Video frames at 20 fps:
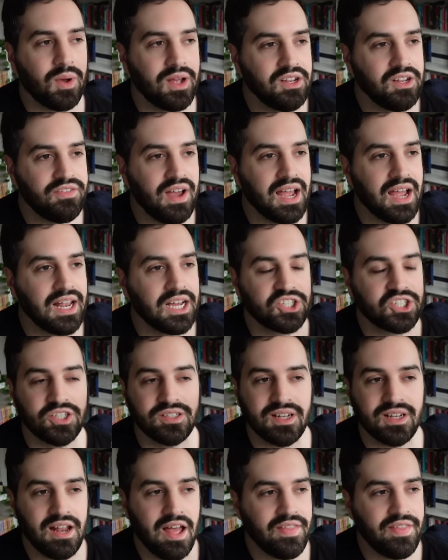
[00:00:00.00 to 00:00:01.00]
I love
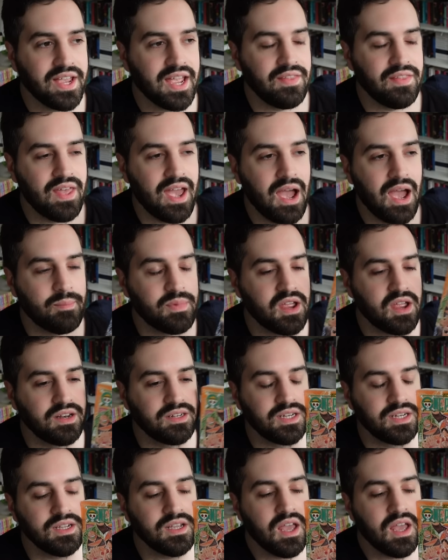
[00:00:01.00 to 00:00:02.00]
eyelashes, glad they're getting their happy
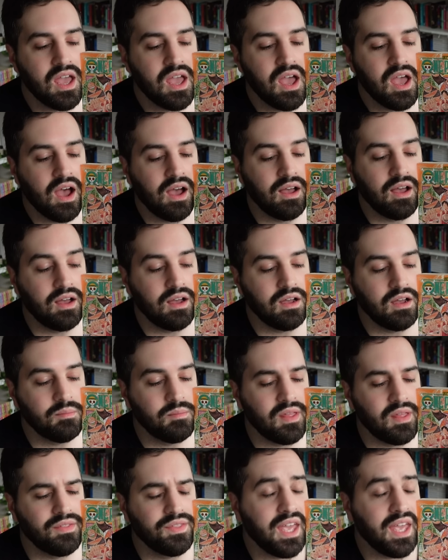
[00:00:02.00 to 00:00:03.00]
ending.
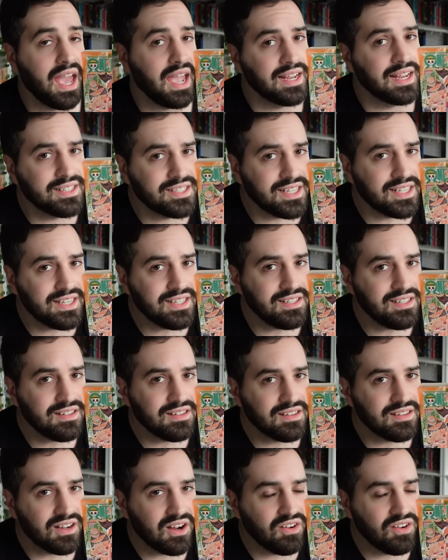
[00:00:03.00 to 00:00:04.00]
Um, the ending
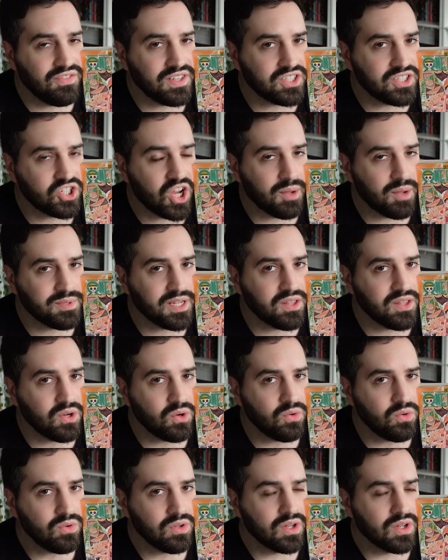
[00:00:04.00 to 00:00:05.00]
of this chapter
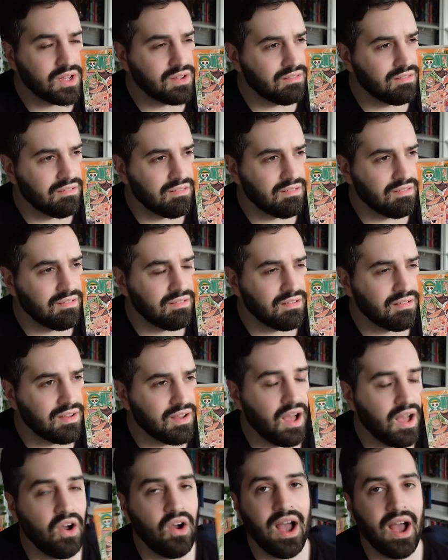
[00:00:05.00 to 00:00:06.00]
though,
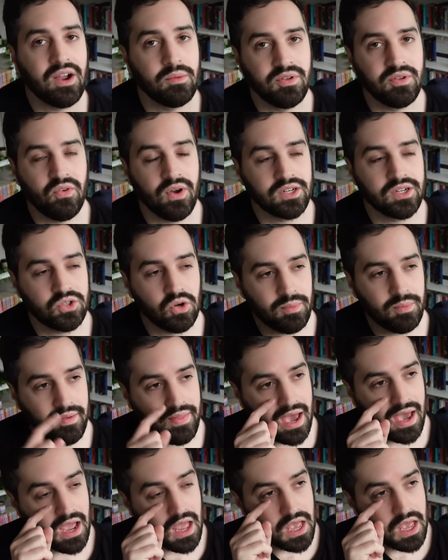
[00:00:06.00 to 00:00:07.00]
oh, hang on, before I talk about
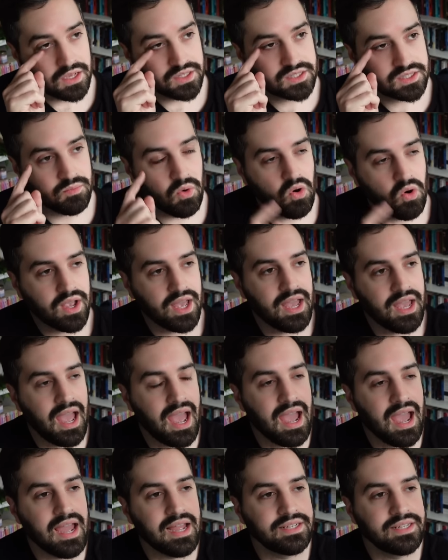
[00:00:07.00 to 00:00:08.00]
that, Smoker
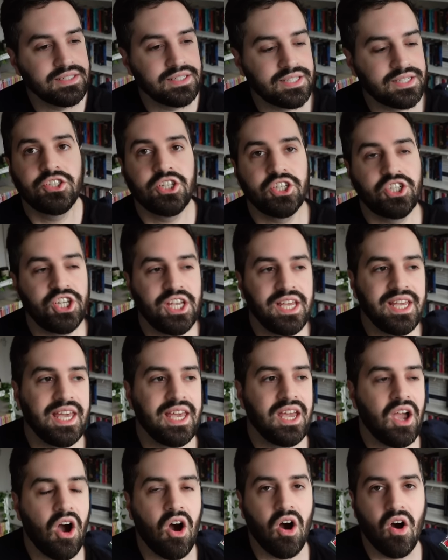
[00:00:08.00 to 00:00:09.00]
and
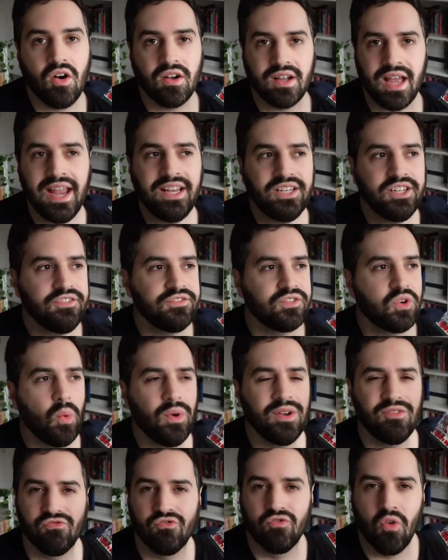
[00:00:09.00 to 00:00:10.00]
Tashigi are kind of
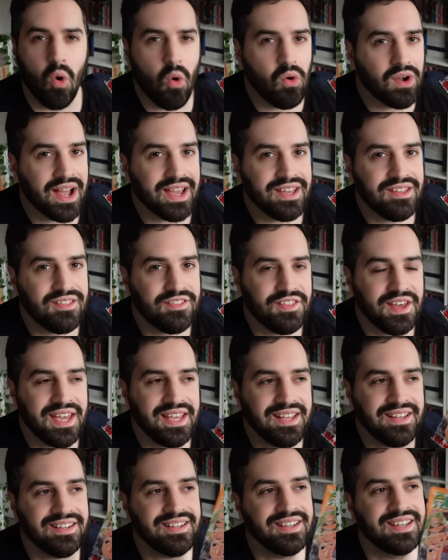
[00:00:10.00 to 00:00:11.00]
going rogue, I
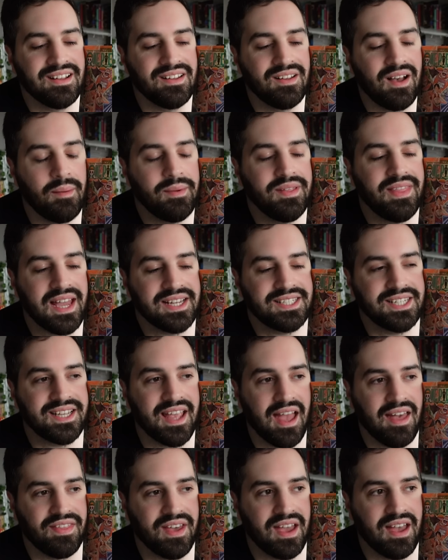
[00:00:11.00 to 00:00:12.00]
think. I mean, they're
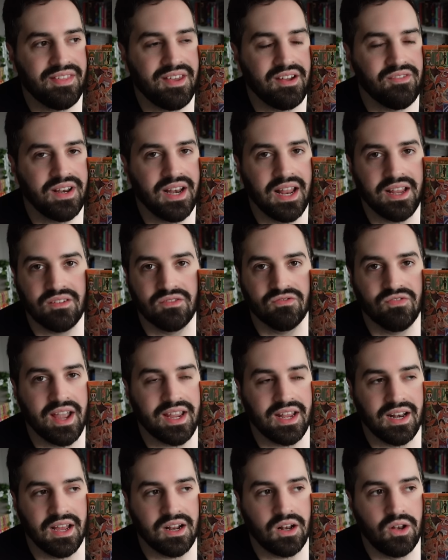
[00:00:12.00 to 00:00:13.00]
together, they're in like
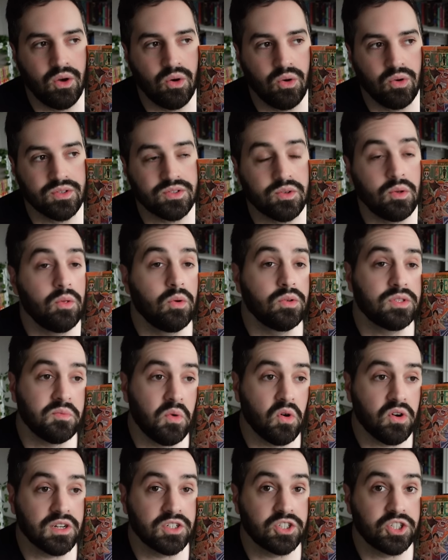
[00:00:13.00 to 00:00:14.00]
regular clothes, although Smoker's